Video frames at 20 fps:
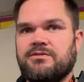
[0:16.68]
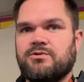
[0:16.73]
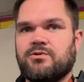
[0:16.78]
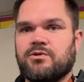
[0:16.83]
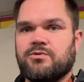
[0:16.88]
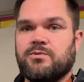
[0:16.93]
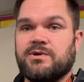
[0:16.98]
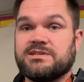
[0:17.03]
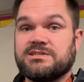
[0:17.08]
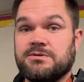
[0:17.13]

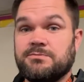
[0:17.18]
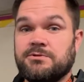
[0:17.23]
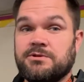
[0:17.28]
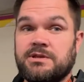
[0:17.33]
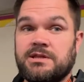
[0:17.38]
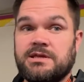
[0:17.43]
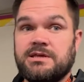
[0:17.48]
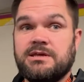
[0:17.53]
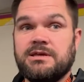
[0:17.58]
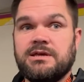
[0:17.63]
Northwest
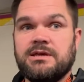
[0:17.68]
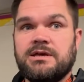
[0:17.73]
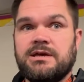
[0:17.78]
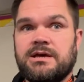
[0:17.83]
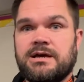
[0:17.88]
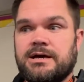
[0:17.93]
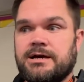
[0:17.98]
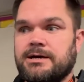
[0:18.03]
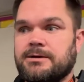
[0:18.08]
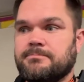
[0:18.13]
community.
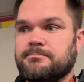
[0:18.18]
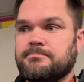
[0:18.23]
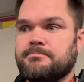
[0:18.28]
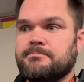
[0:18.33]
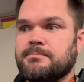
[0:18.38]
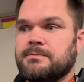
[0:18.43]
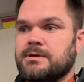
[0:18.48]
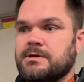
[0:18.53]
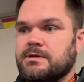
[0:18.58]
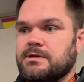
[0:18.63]
Um,
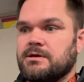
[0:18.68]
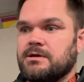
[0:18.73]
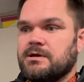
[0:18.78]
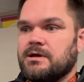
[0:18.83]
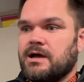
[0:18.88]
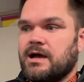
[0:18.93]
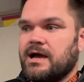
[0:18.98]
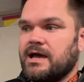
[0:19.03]
I